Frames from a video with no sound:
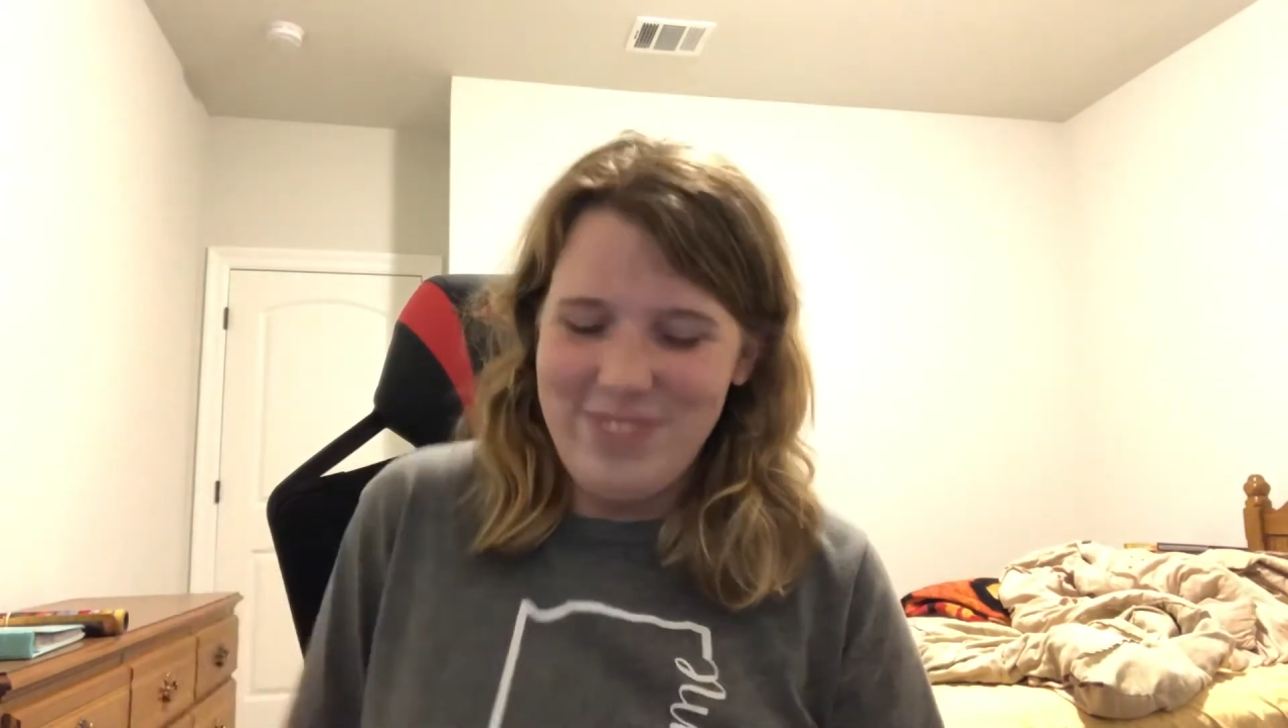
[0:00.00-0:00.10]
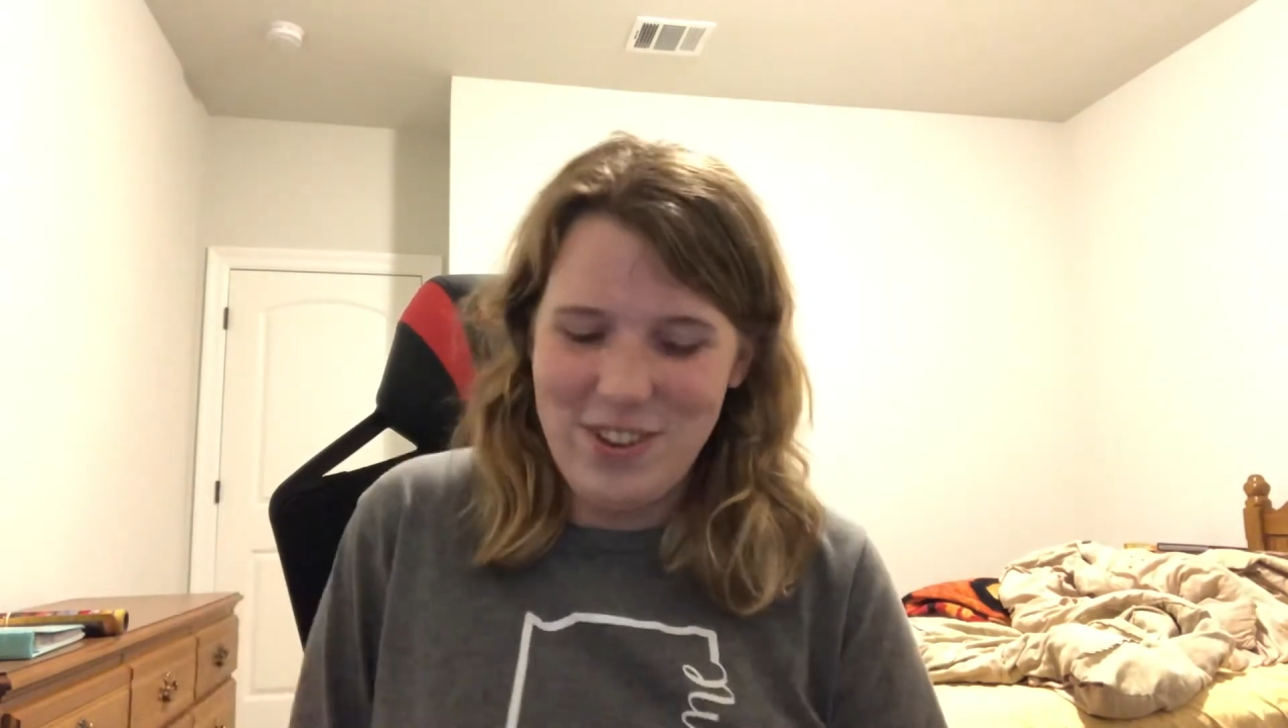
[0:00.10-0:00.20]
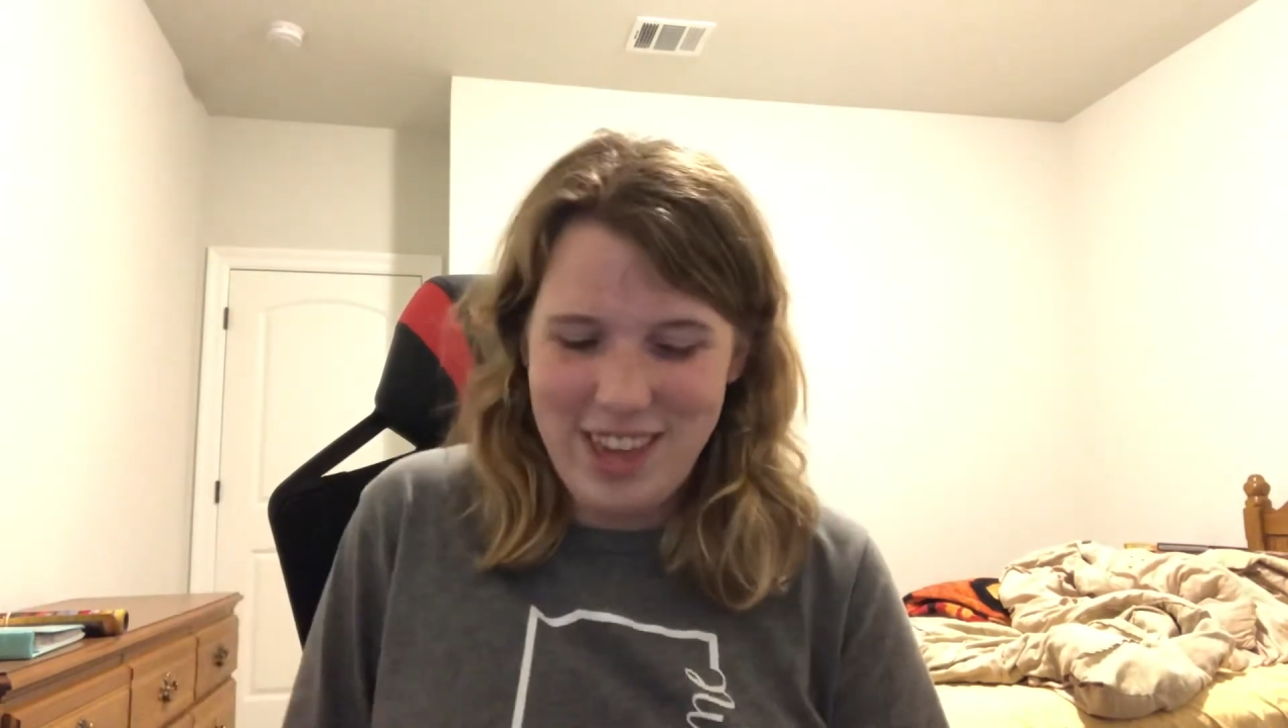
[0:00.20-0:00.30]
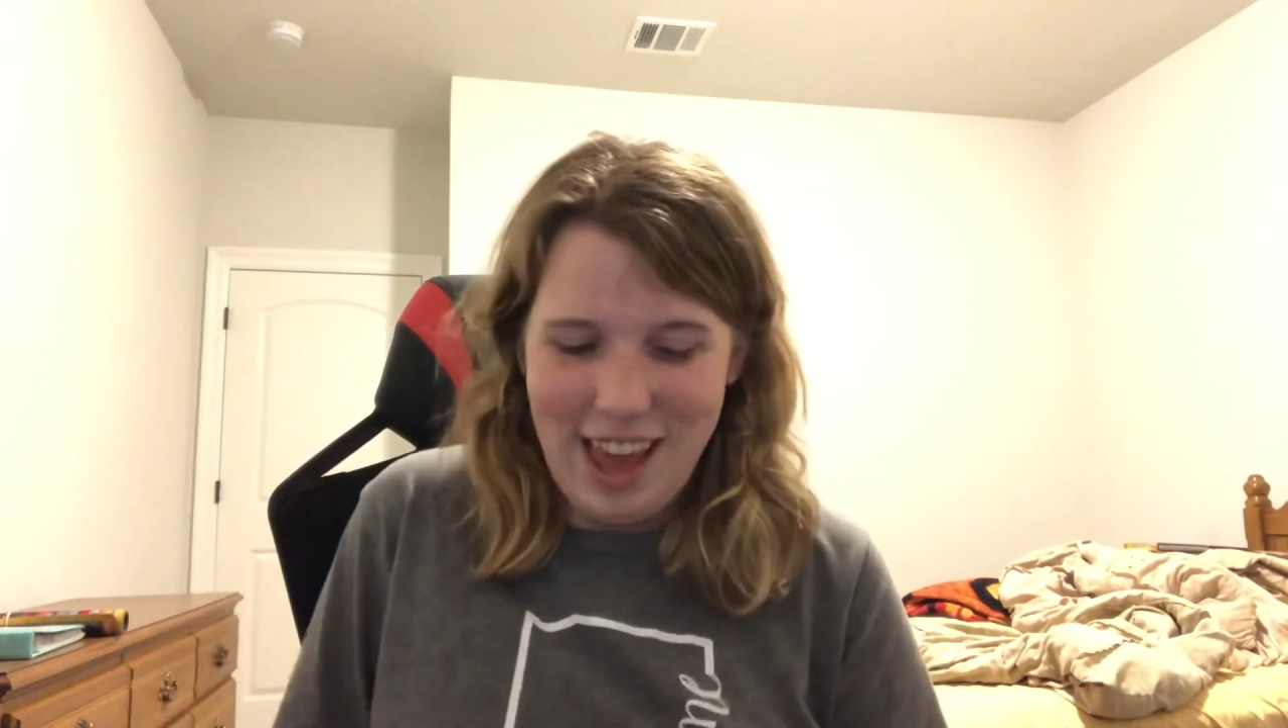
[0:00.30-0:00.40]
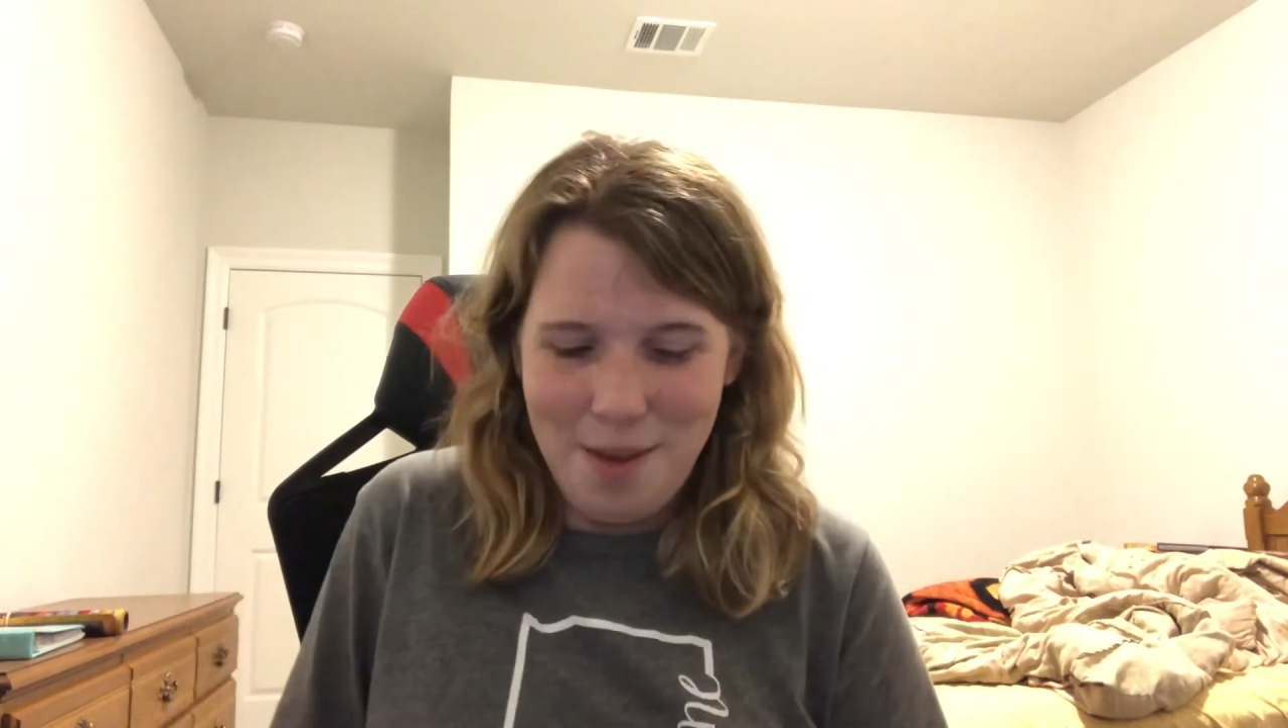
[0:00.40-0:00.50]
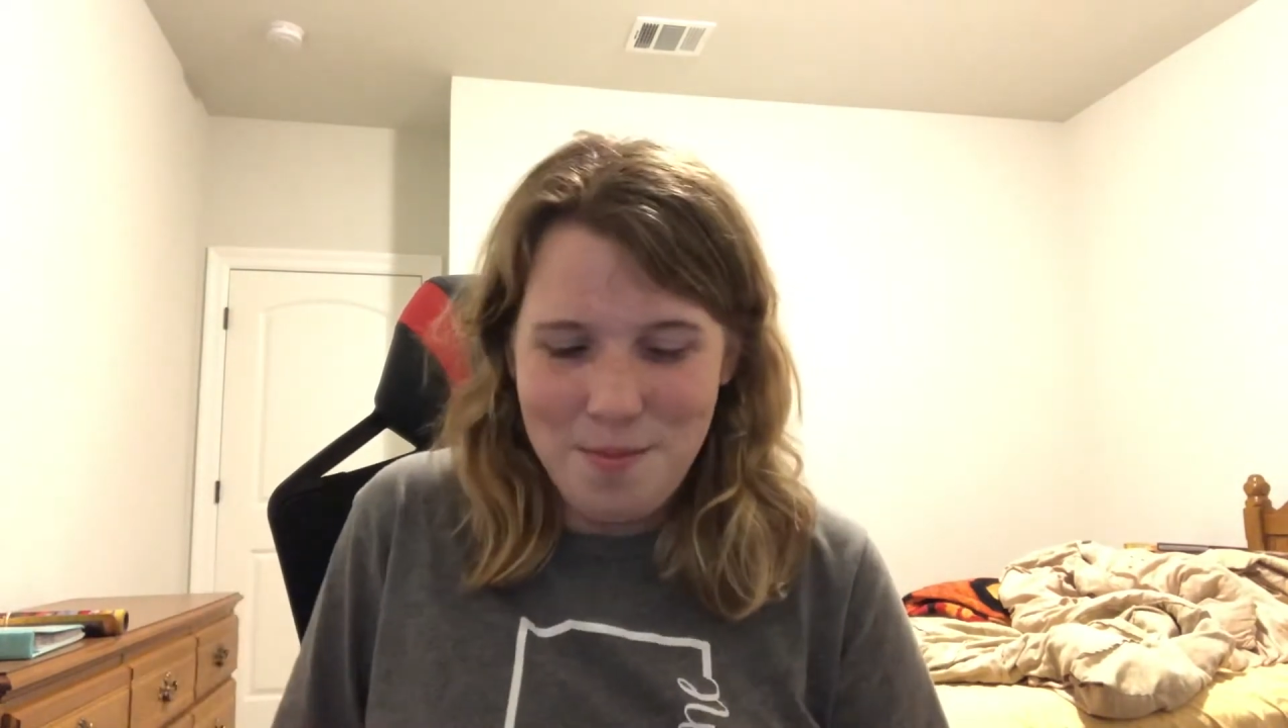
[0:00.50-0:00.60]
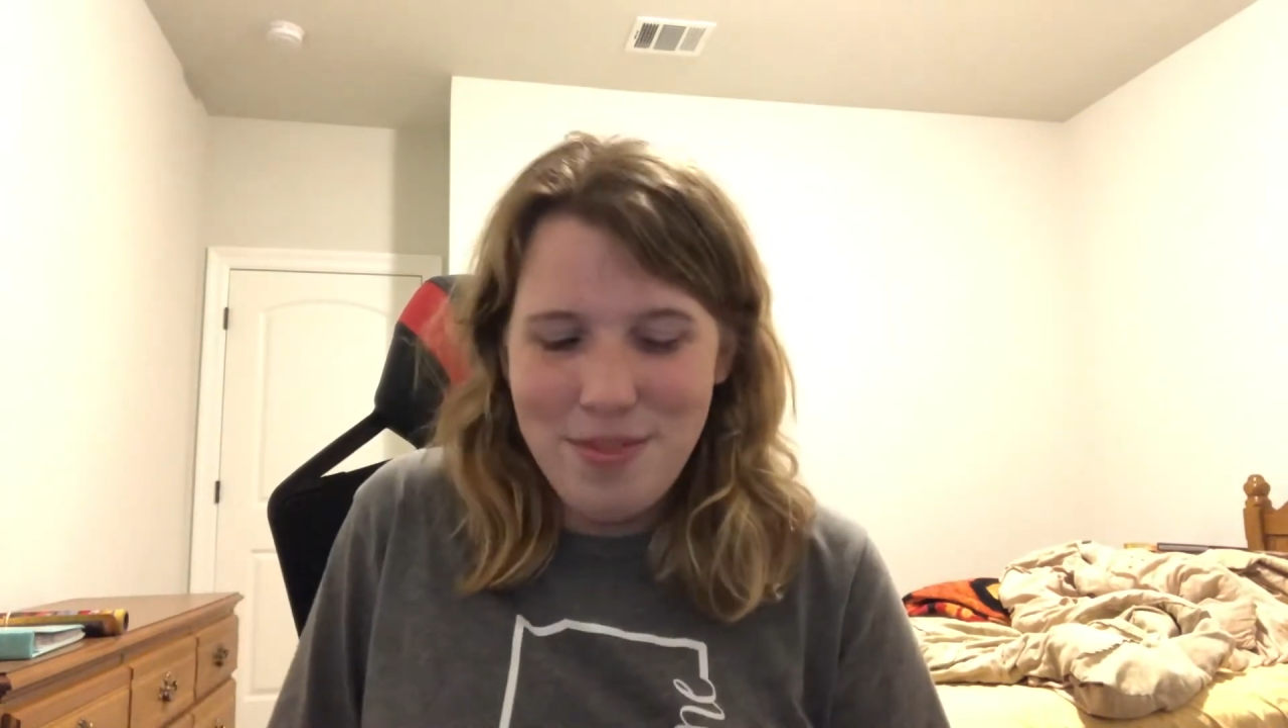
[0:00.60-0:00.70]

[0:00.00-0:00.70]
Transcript: okay.